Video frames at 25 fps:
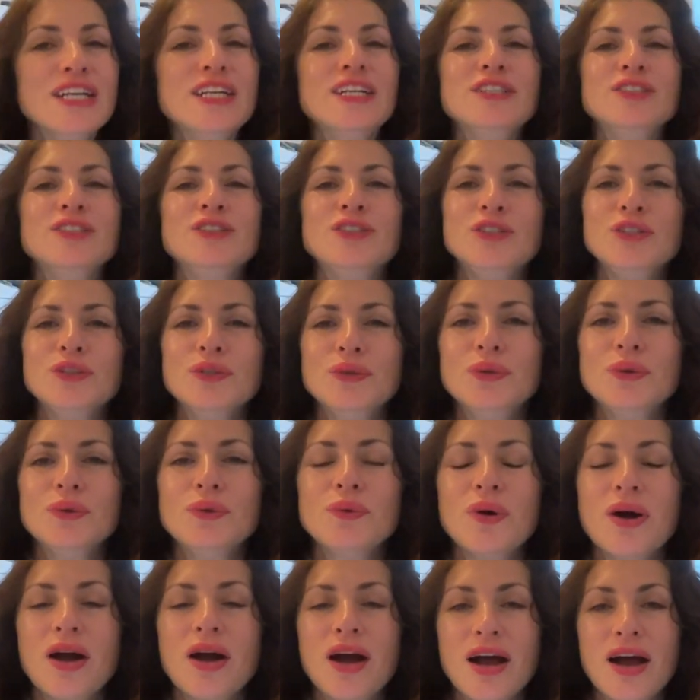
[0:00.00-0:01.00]

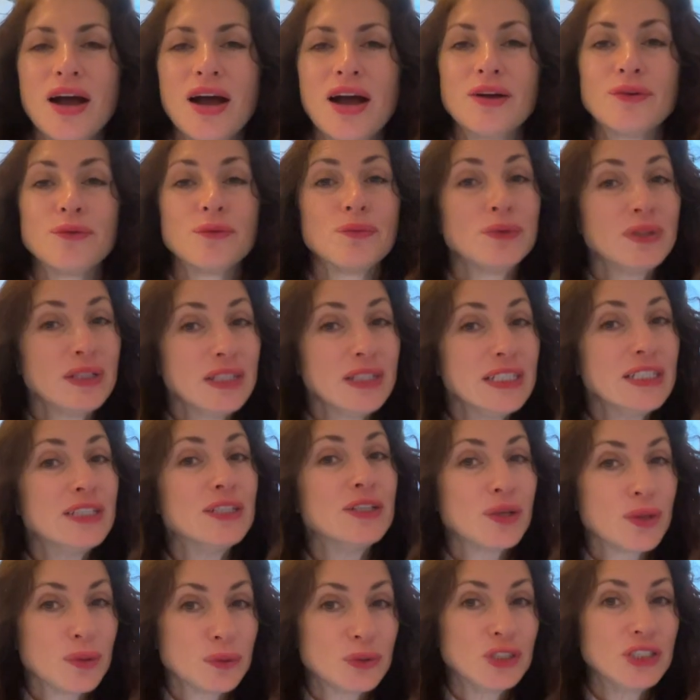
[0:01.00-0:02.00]
to really
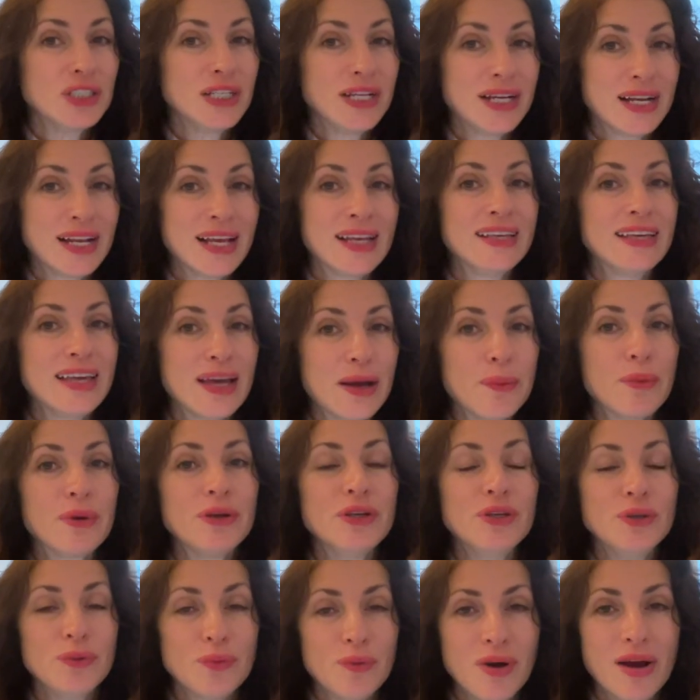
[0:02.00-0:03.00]
negotiate and get
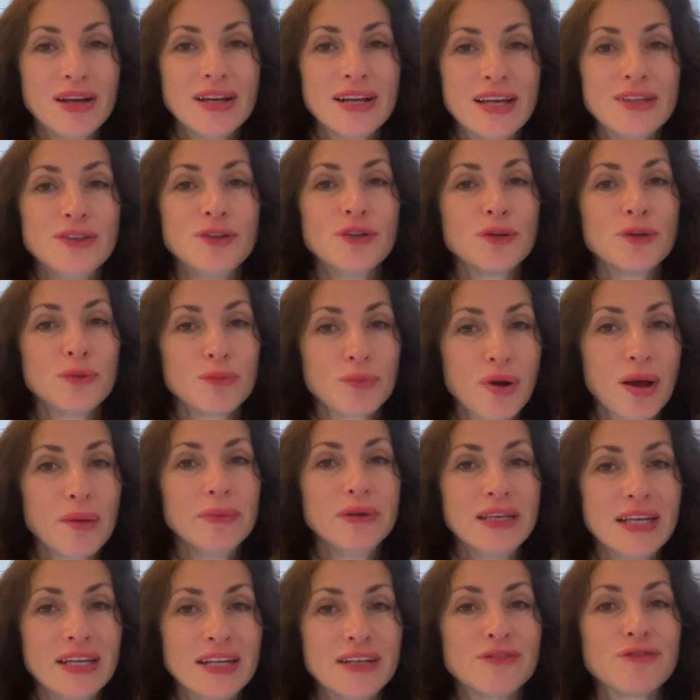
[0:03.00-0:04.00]
what you want, and you can
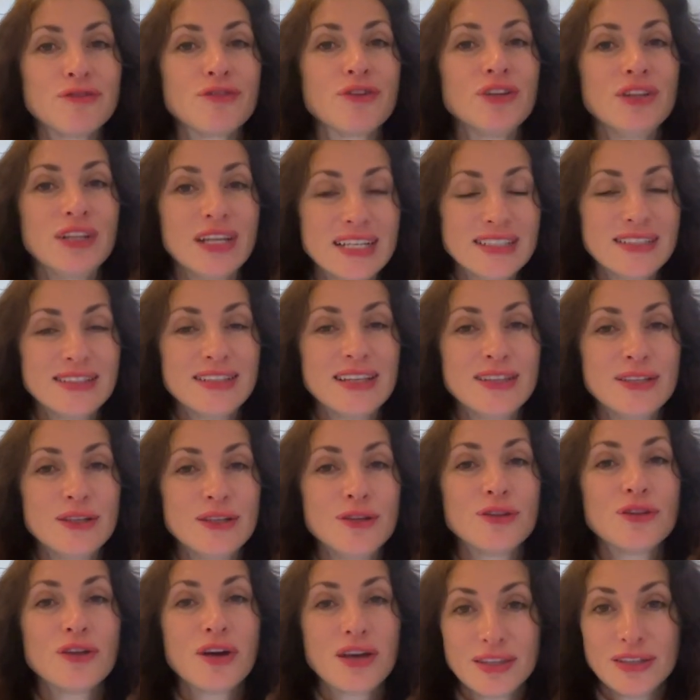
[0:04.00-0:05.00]
probably get it for less than you
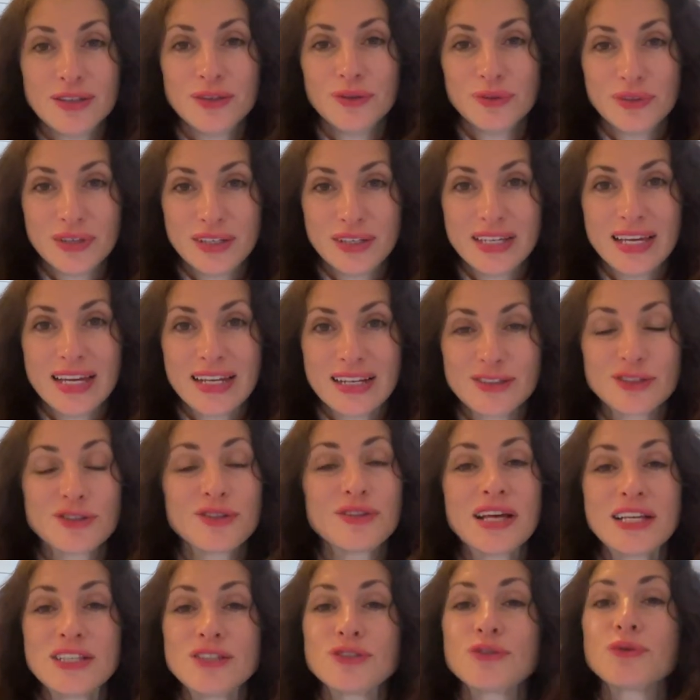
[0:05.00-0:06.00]
thought that you could get it. So
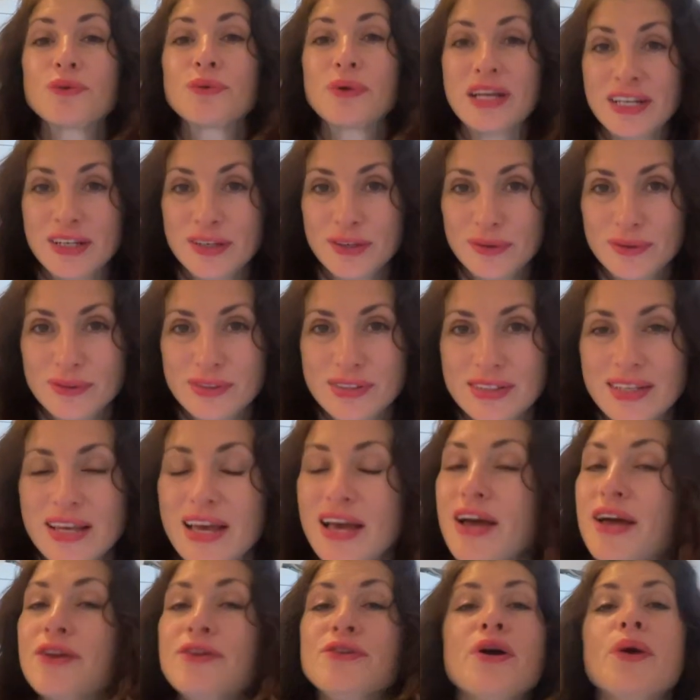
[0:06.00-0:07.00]
that's great news.
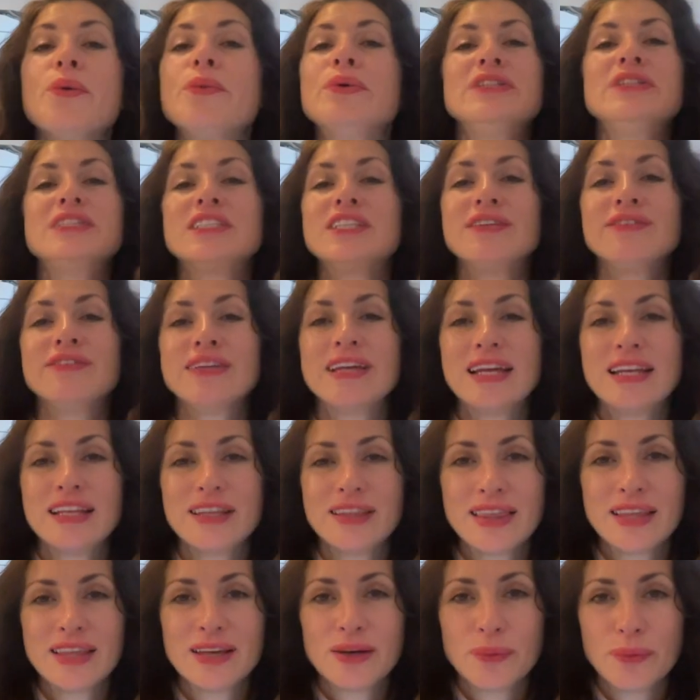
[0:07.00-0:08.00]
No one's giving
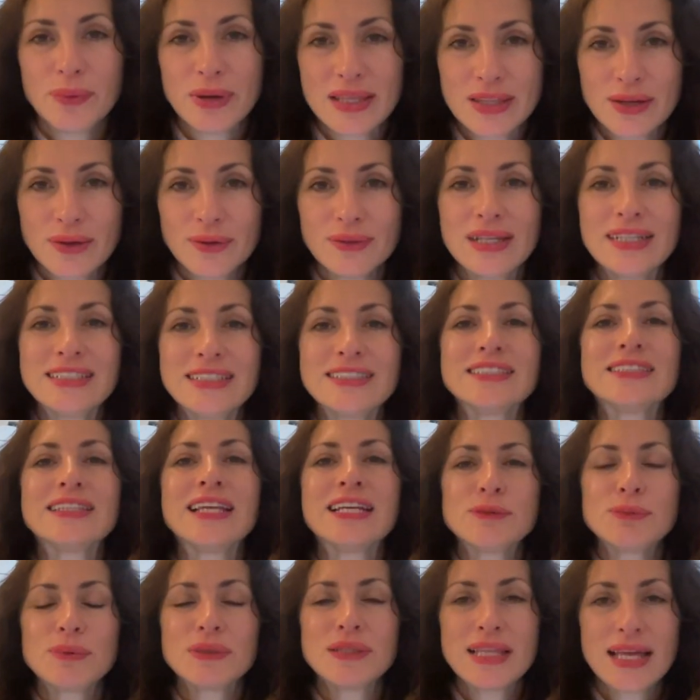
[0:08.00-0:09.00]
anything away though. Let's
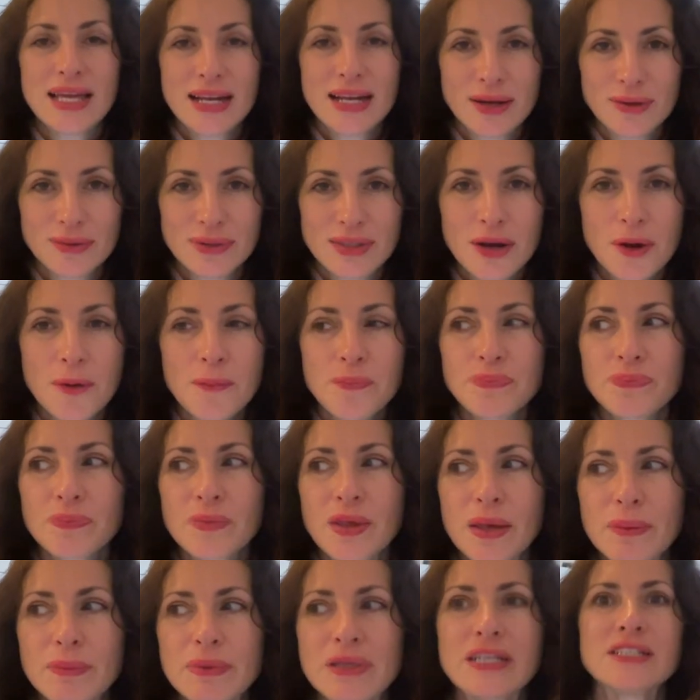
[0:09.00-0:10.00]
put that out there,
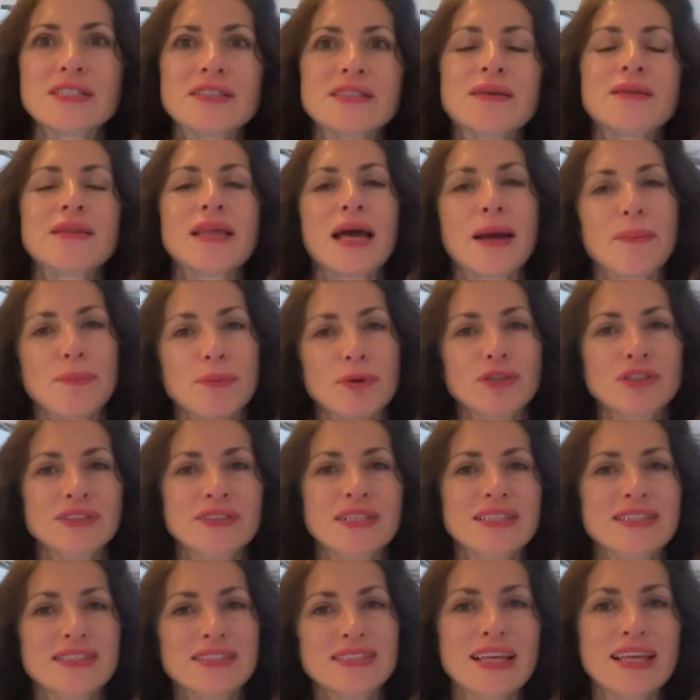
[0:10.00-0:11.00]
because that person
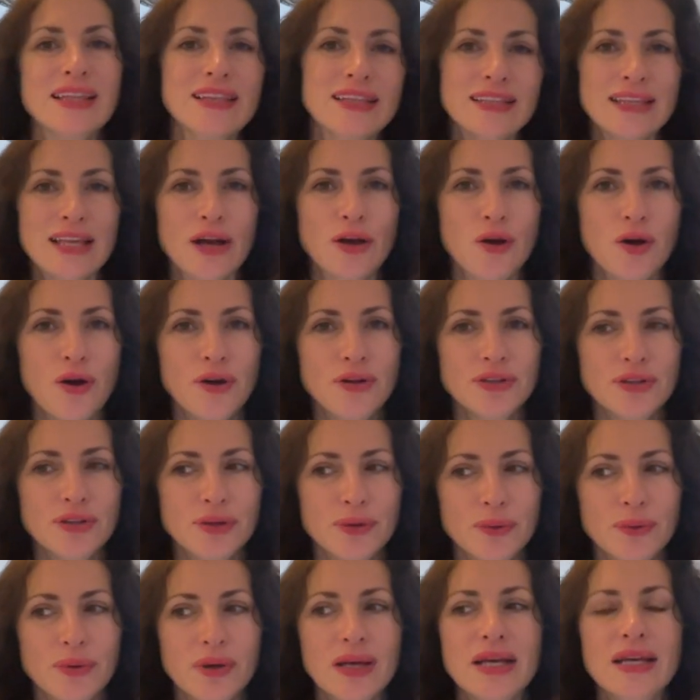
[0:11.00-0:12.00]
that's selling that
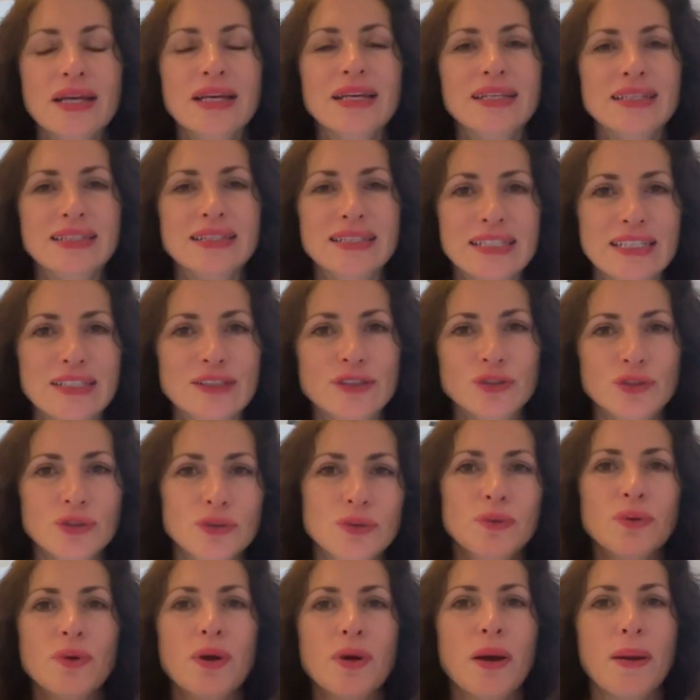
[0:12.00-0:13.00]
condo needs
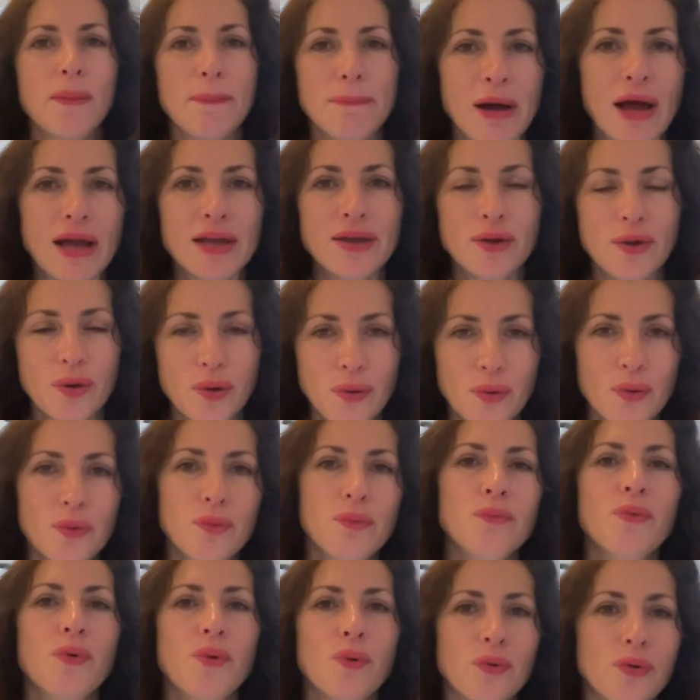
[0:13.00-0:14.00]
to buy a
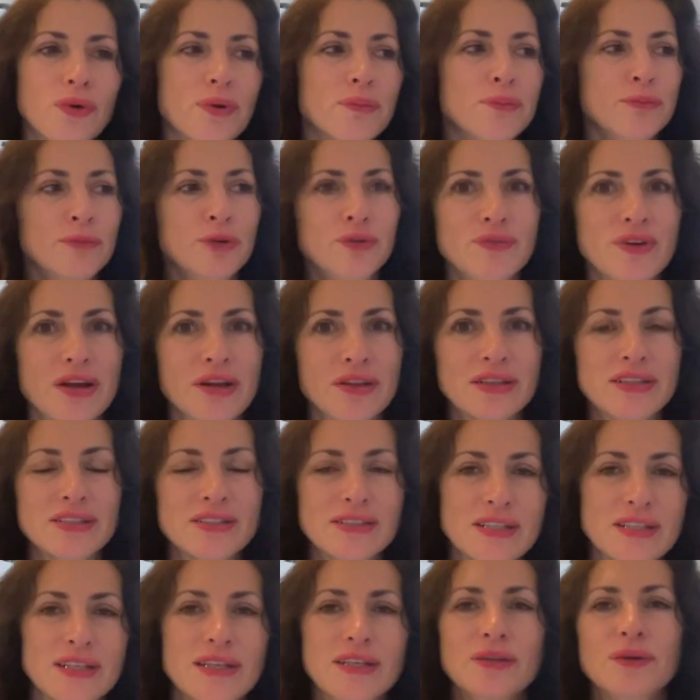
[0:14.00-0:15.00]
home or move out of the
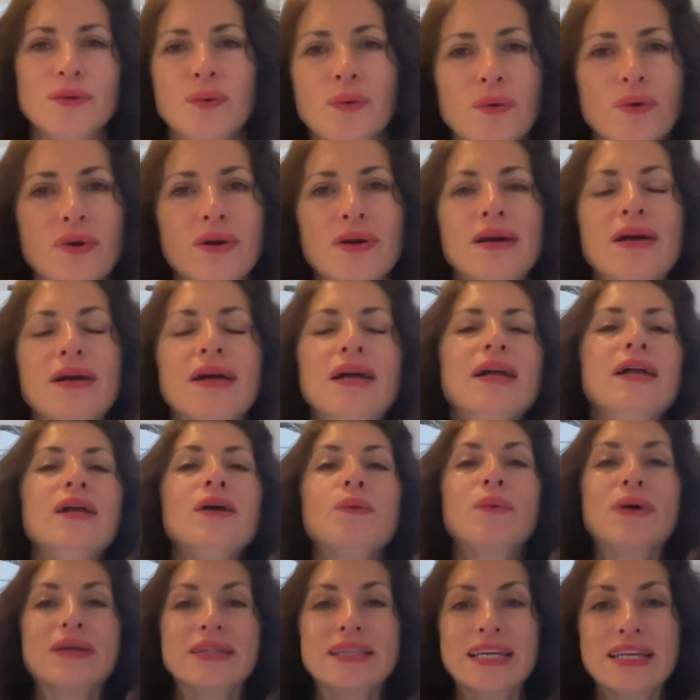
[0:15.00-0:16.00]
city or
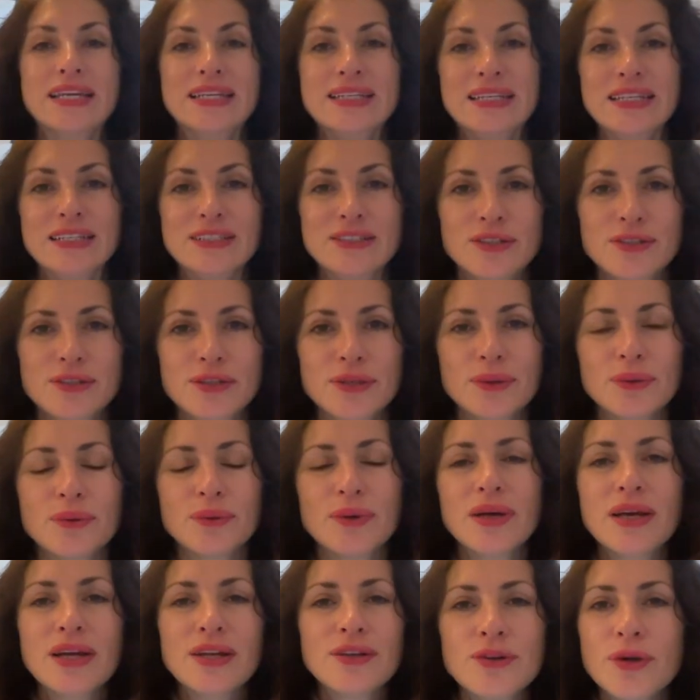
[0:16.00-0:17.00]
what they need to do.
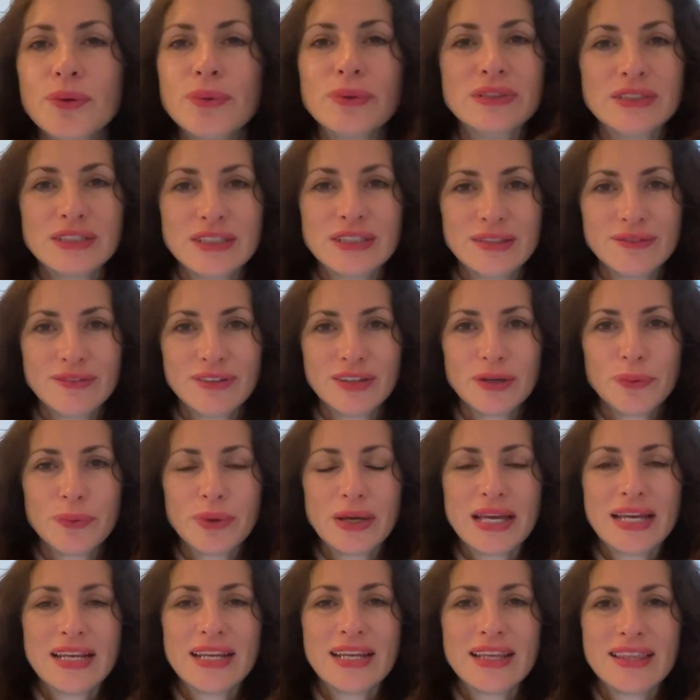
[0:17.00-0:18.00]
No one's giving
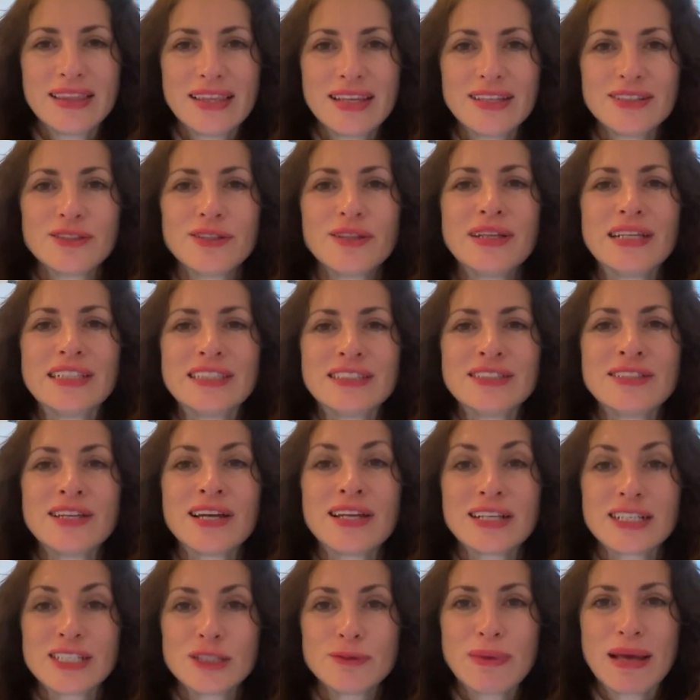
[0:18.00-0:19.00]
away anything, so let's
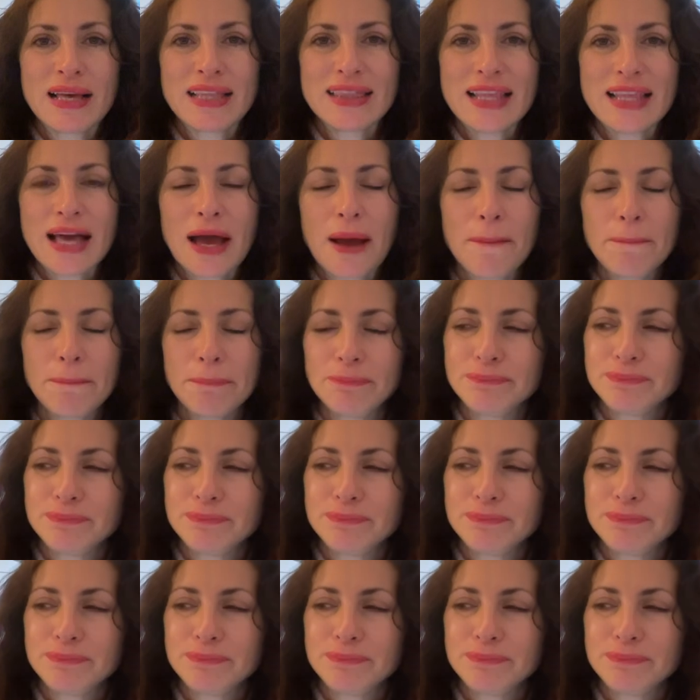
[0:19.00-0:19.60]
not expect that.